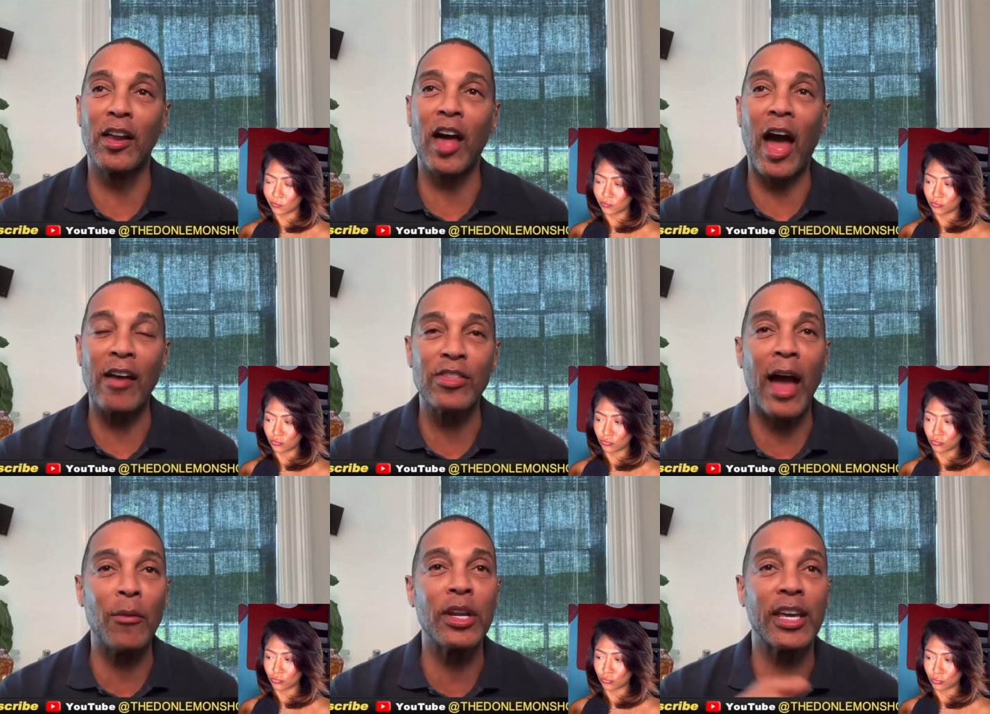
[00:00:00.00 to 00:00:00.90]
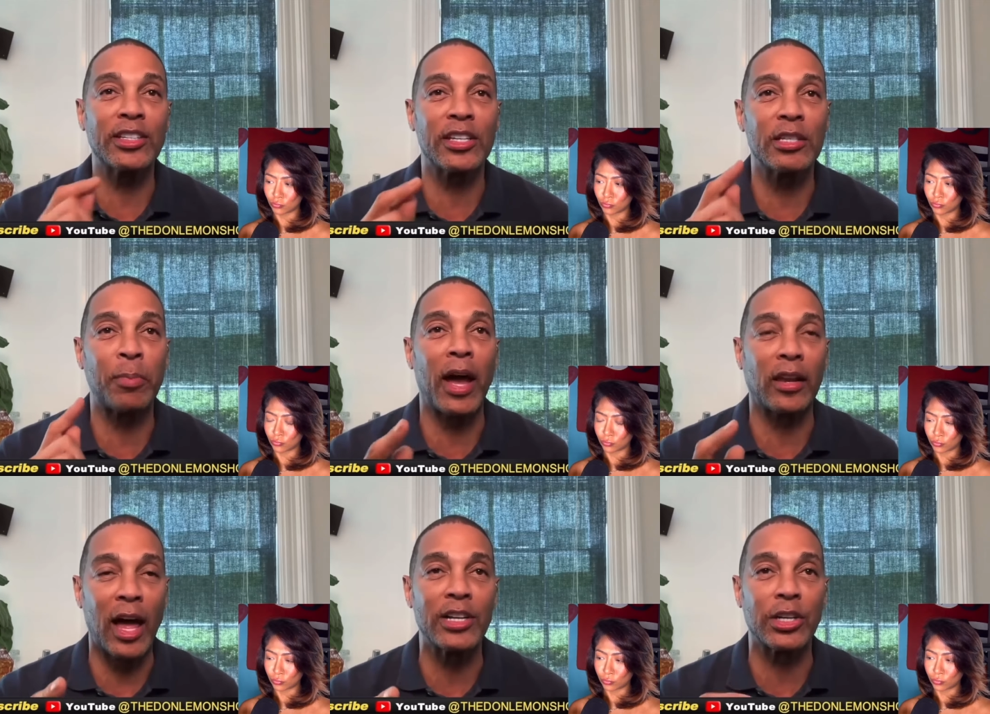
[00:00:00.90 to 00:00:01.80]
Speaker 1: I, I want to get to this
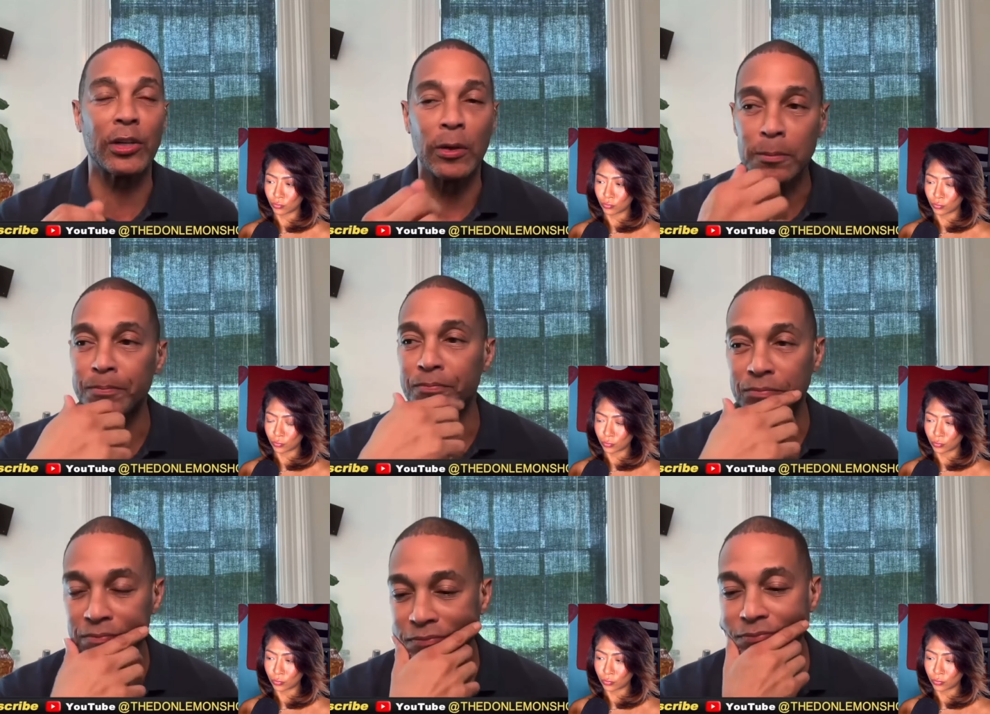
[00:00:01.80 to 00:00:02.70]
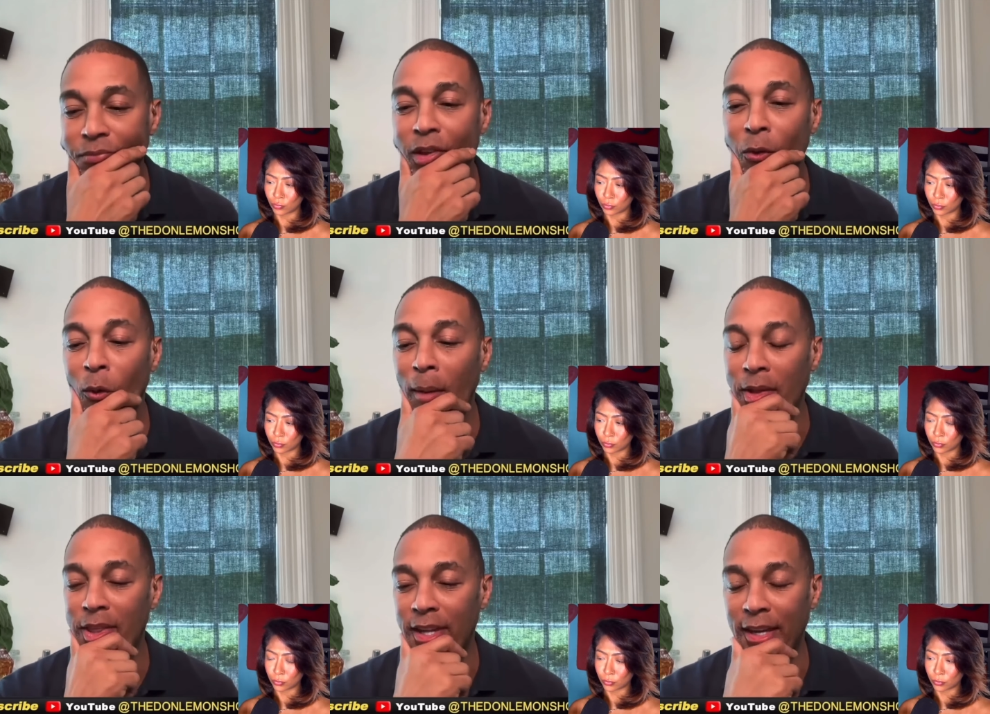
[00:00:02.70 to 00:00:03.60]
biological woman
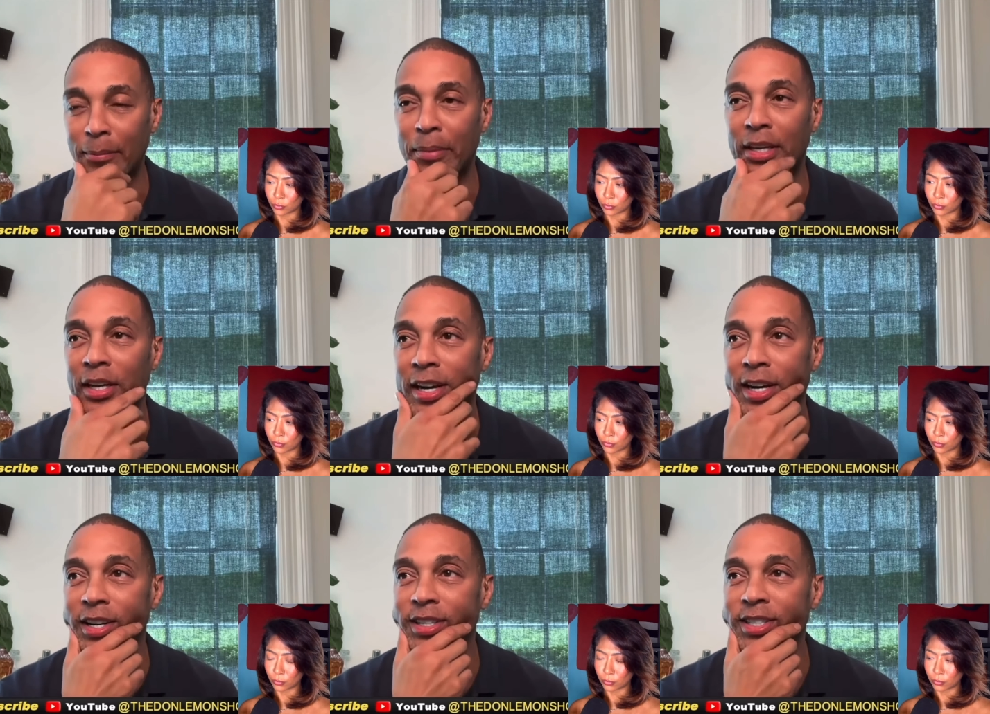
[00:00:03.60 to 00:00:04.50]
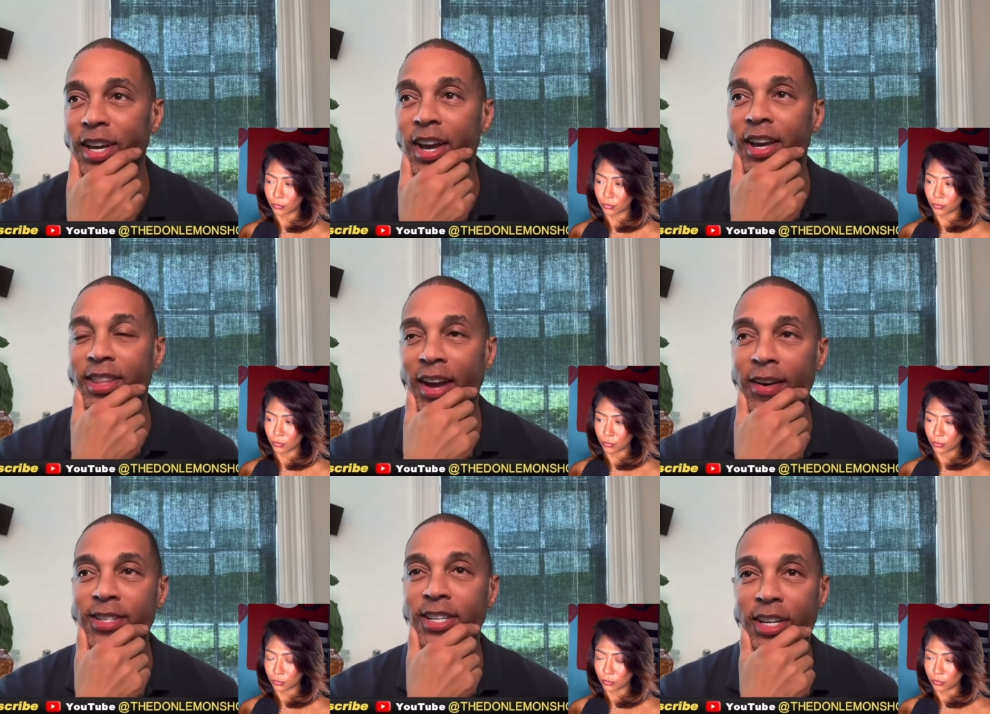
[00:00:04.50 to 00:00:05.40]
thing because there
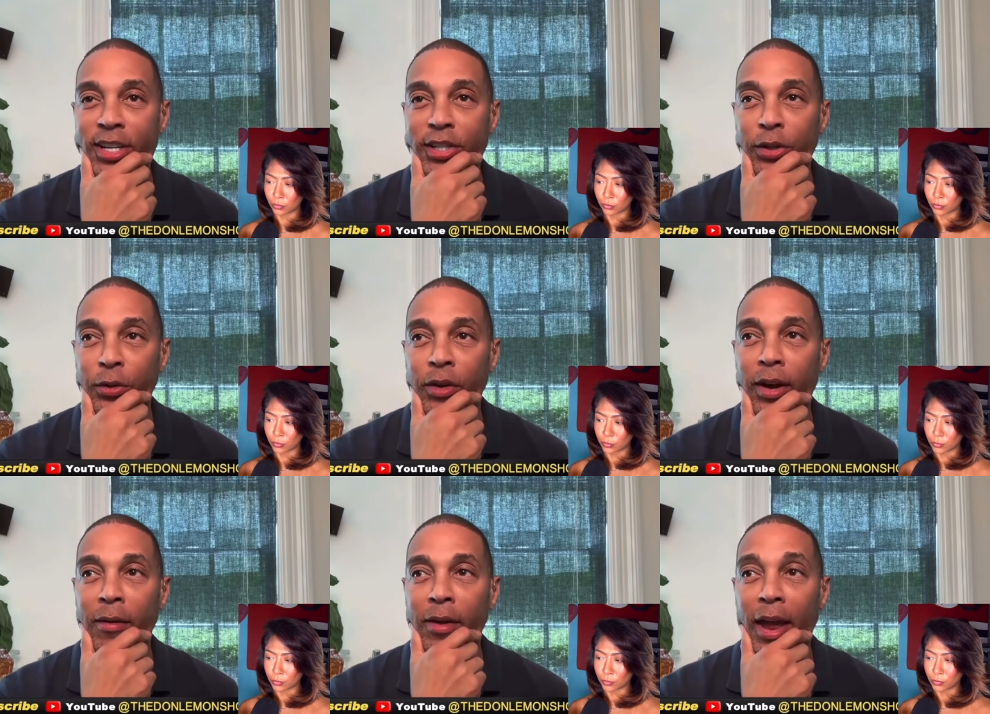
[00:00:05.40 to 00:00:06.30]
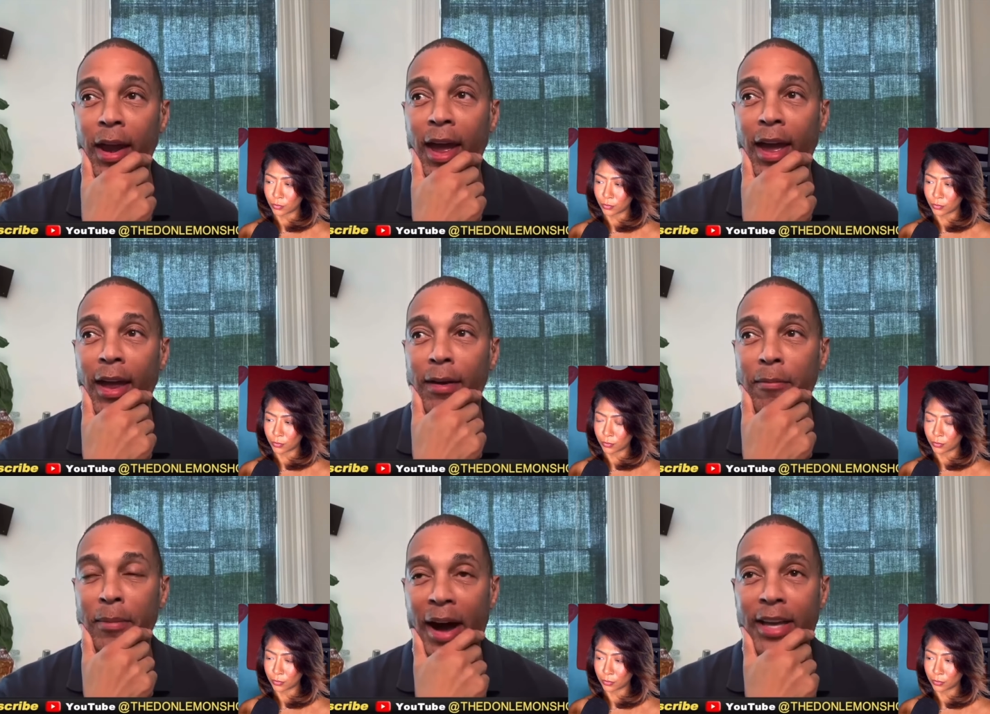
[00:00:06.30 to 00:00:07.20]
is an issue, and, and
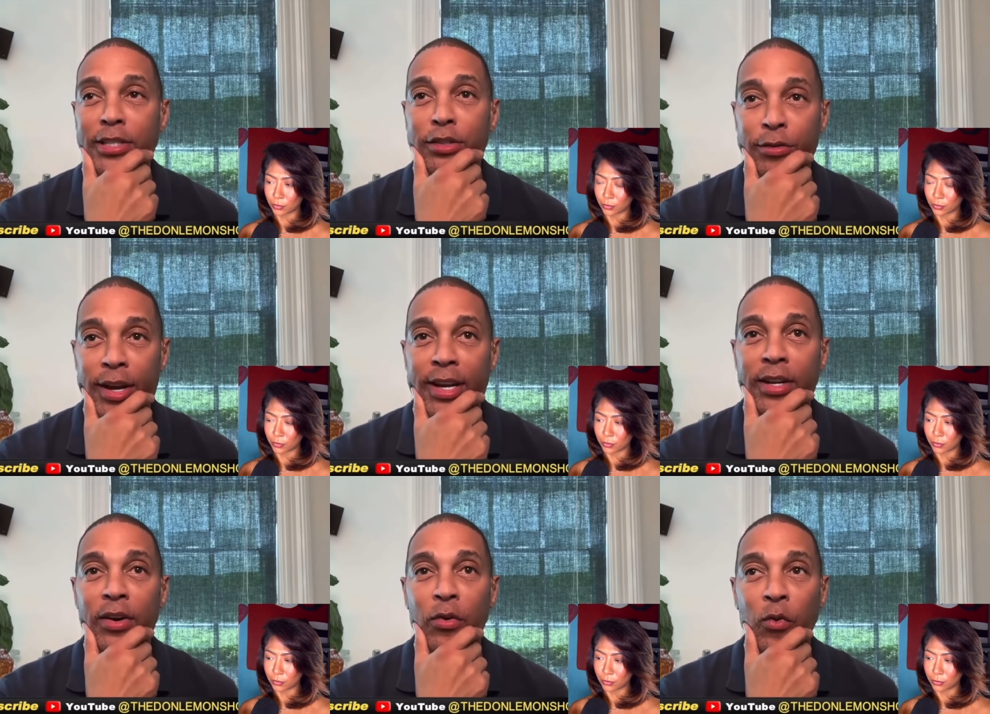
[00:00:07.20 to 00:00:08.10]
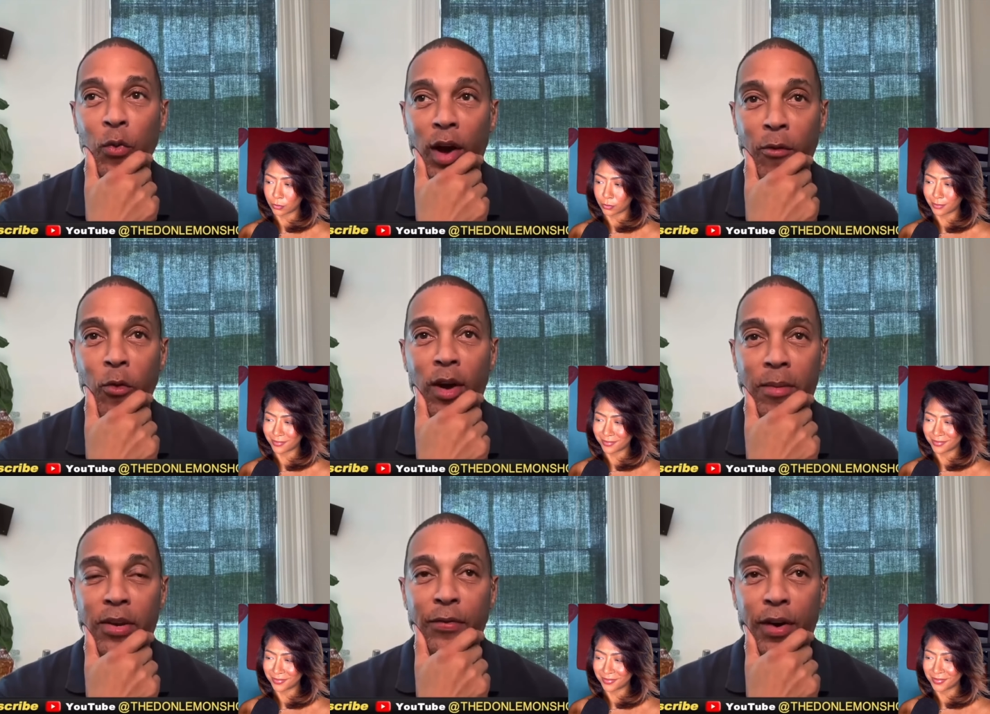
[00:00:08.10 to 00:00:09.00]
my straight
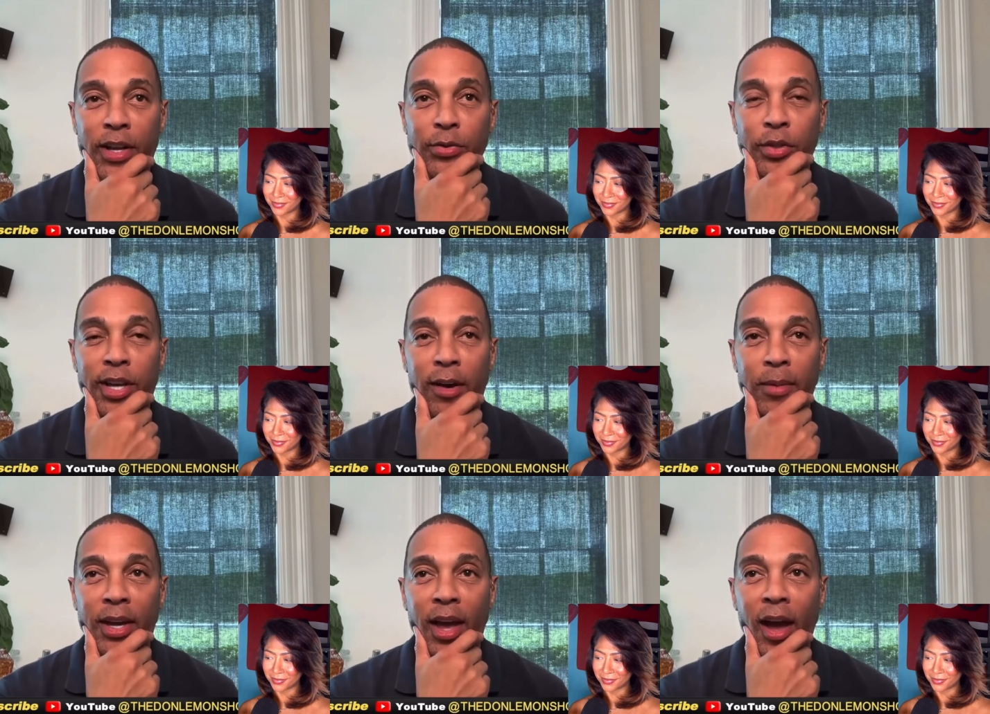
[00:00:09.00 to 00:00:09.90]
women friends will tell me.